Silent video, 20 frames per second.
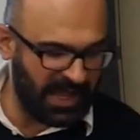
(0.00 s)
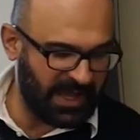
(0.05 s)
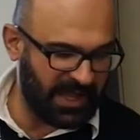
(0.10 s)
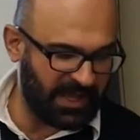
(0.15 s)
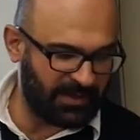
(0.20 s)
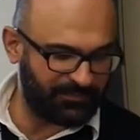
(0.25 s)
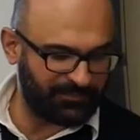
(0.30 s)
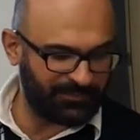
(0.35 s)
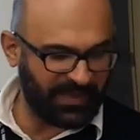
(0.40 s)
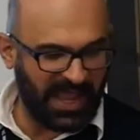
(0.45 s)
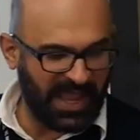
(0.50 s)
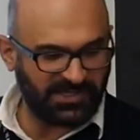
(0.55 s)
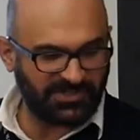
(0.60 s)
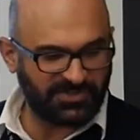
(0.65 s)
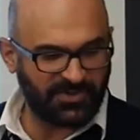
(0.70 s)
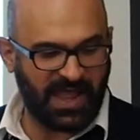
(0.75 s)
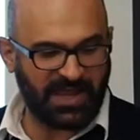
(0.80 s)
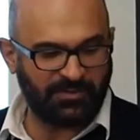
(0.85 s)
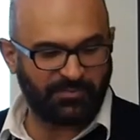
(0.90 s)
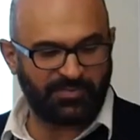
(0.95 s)
uh,
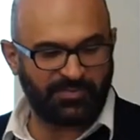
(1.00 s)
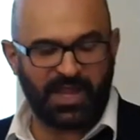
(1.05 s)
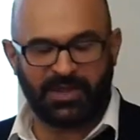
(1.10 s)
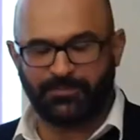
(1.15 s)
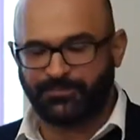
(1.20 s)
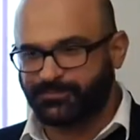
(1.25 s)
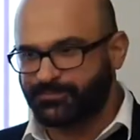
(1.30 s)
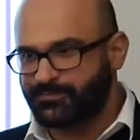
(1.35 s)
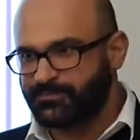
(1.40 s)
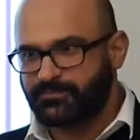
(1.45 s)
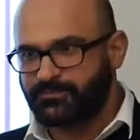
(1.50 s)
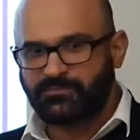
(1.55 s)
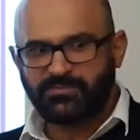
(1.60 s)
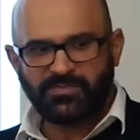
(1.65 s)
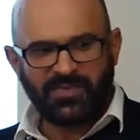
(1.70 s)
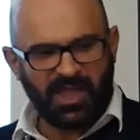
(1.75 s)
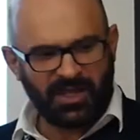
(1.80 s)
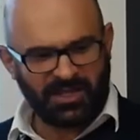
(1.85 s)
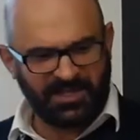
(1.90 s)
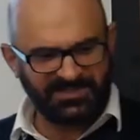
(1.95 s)
end-to-end
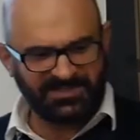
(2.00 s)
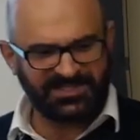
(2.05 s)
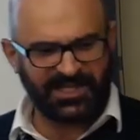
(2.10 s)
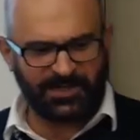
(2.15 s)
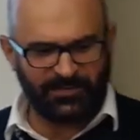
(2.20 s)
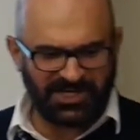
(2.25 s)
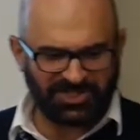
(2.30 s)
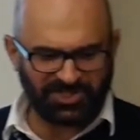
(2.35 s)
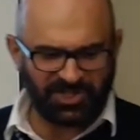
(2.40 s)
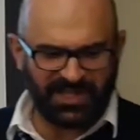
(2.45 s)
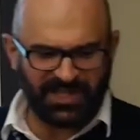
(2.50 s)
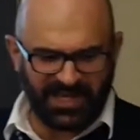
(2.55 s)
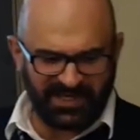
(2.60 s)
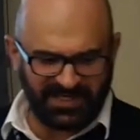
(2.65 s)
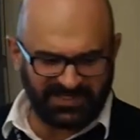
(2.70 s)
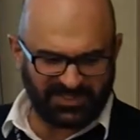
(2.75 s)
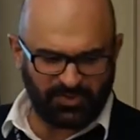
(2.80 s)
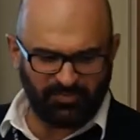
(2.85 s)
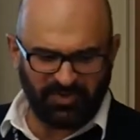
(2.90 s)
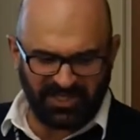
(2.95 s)
consideration that
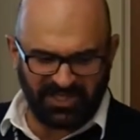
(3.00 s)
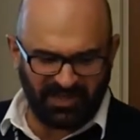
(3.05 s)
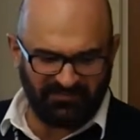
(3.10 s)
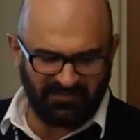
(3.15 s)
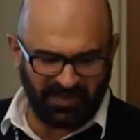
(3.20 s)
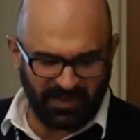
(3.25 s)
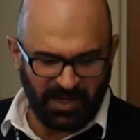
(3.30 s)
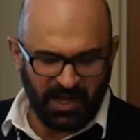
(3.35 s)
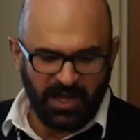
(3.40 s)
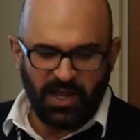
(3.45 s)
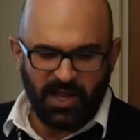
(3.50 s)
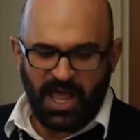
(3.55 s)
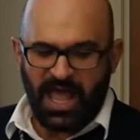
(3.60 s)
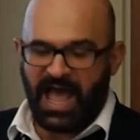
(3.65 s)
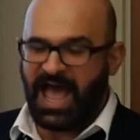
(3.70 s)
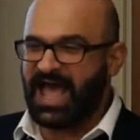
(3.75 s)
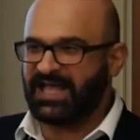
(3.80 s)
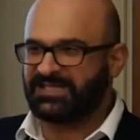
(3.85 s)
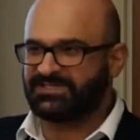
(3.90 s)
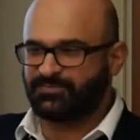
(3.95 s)
needs to be given
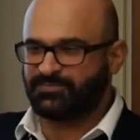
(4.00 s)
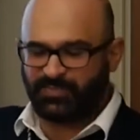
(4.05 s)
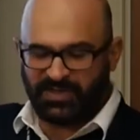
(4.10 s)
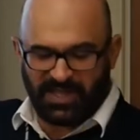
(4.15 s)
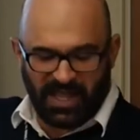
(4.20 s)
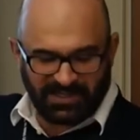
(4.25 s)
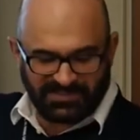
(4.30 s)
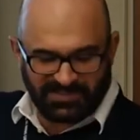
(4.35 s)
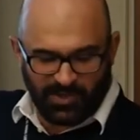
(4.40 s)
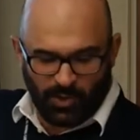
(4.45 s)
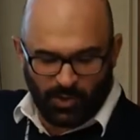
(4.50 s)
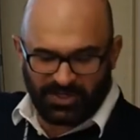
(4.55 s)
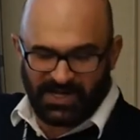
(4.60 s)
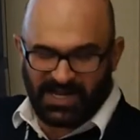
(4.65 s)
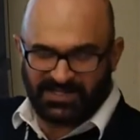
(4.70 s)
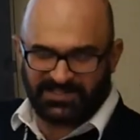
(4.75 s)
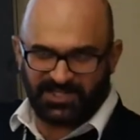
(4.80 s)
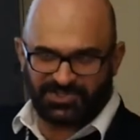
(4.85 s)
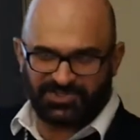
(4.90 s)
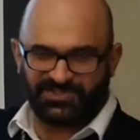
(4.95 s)
uh, as, as
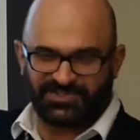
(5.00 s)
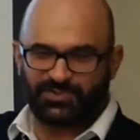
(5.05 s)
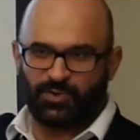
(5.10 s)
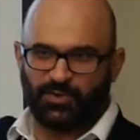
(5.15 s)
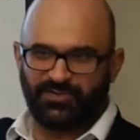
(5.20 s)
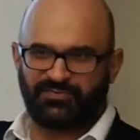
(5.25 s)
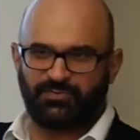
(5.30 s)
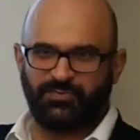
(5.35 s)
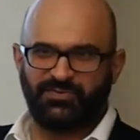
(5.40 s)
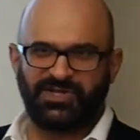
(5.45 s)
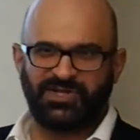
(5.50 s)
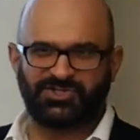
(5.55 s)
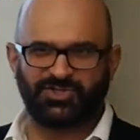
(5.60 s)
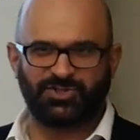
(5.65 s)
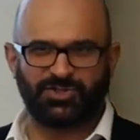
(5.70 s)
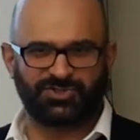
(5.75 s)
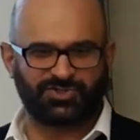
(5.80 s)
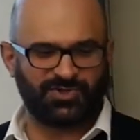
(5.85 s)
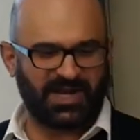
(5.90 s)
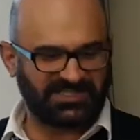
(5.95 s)
organizations go through
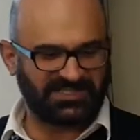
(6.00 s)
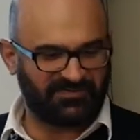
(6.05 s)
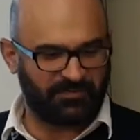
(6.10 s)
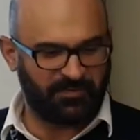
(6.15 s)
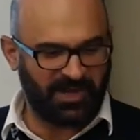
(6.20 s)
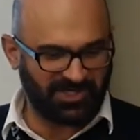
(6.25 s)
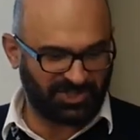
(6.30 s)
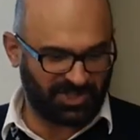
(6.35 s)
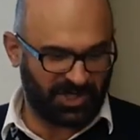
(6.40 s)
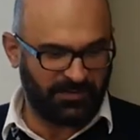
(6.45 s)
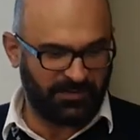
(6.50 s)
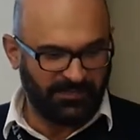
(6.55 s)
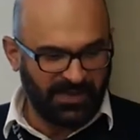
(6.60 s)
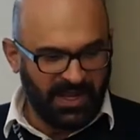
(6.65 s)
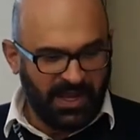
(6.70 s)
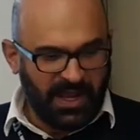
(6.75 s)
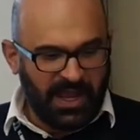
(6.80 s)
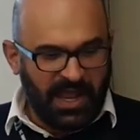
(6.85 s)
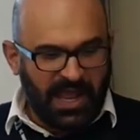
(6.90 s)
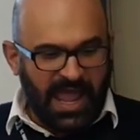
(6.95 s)
digital transformation.
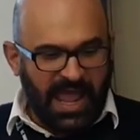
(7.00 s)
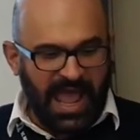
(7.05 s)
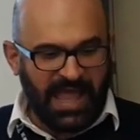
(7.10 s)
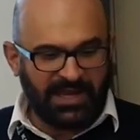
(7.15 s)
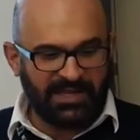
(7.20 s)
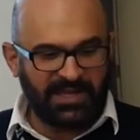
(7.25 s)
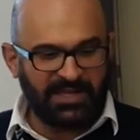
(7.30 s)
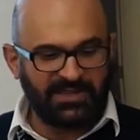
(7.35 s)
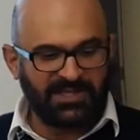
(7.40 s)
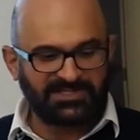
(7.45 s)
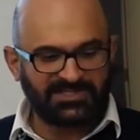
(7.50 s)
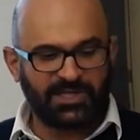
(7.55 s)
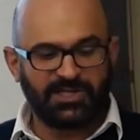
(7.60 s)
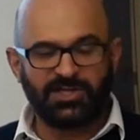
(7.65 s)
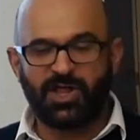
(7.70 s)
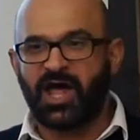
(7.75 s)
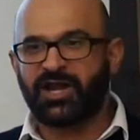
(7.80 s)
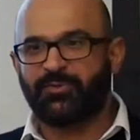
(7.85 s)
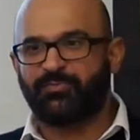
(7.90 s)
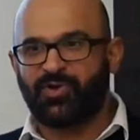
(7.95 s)
And, and there's a
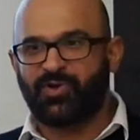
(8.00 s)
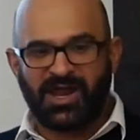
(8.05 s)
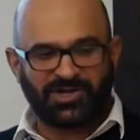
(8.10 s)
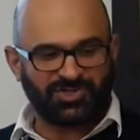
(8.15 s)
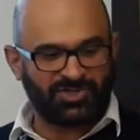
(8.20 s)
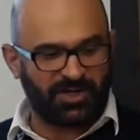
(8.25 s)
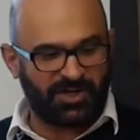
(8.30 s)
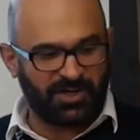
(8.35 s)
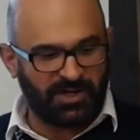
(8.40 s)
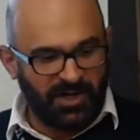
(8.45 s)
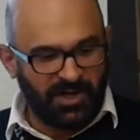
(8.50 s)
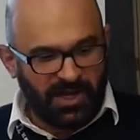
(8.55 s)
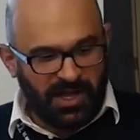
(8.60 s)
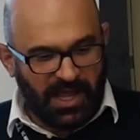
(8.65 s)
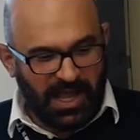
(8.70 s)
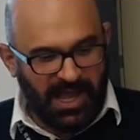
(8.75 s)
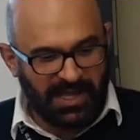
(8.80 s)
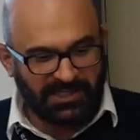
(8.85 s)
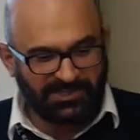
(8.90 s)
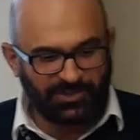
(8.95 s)
lot of pressure
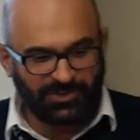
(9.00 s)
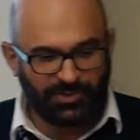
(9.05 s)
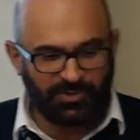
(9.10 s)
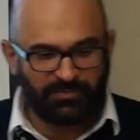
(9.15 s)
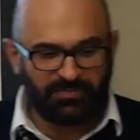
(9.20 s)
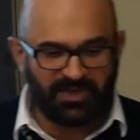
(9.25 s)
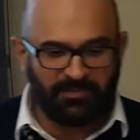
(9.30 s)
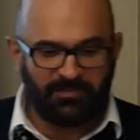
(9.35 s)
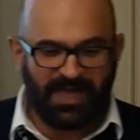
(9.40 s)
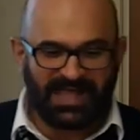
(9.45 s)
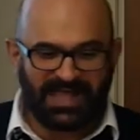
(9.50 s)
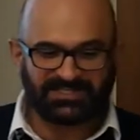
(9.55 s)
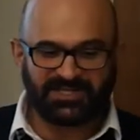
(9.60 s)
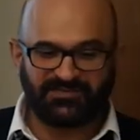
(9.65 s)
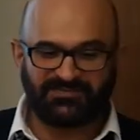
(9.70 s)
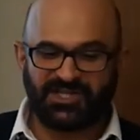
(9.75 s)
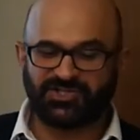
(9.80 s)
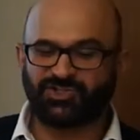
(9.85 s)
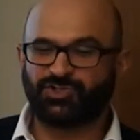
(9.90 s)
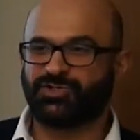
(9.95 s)
uh, due to the
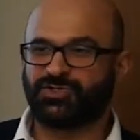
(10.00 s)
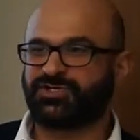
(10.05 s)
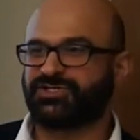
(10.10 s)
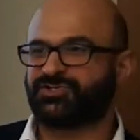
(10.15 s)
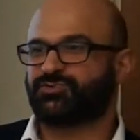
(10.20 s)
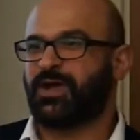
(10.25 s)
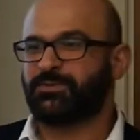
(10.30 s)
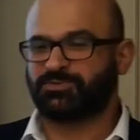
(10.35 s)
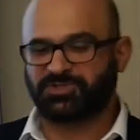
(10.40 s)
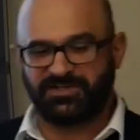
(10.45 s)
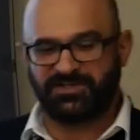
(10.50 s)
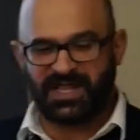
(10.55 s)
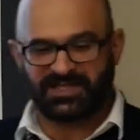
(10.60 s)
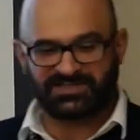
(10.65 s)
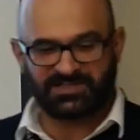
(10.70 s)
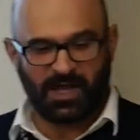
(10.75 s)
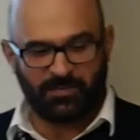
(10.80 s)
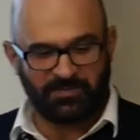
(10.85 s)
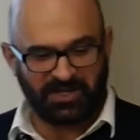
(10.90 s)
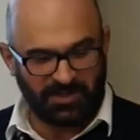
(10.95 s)
massive digital disruption
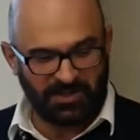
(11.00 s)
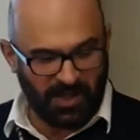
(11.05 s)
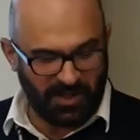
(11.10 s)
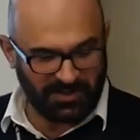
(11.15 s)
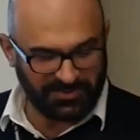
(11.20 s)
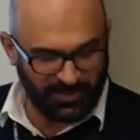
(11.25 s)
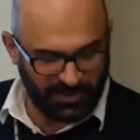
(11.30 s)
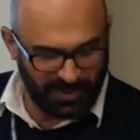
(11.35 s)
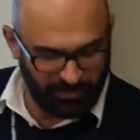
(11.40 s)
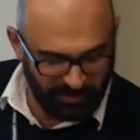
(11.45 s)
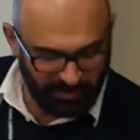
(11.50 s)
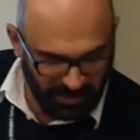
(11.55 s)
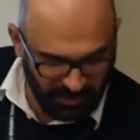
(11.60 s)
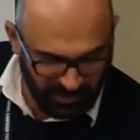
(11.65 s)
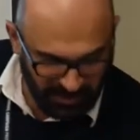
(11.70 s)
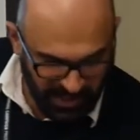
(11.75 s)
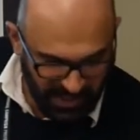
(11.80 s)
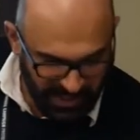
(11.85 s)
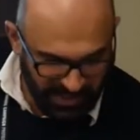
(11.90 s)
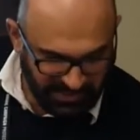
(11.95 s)
that's coming along. So the
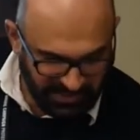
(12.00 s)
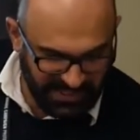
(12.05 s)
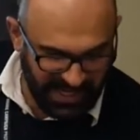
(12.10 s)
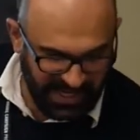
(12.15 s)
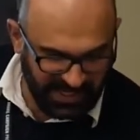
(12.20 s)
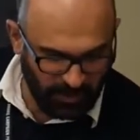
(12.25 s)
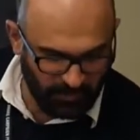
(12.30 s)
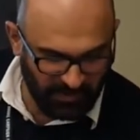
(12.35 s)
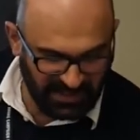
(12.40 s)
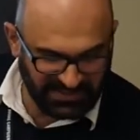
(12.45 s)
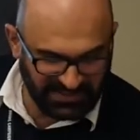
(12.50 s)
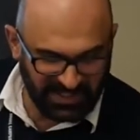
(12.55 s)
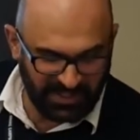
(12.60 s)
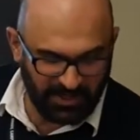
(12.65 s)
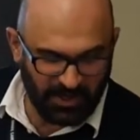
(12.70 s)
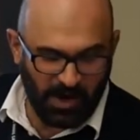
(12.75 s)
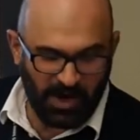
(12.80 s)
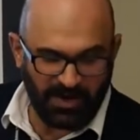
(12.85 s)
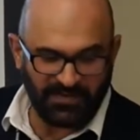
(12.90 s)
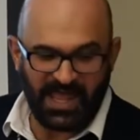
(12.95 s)
real takeaways
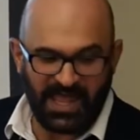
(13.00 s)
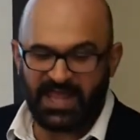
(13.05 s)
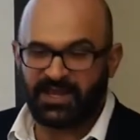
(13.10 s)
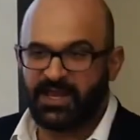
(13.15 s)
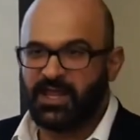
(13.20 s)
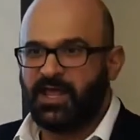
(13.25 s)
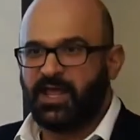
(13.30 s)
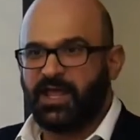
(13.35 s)
here are that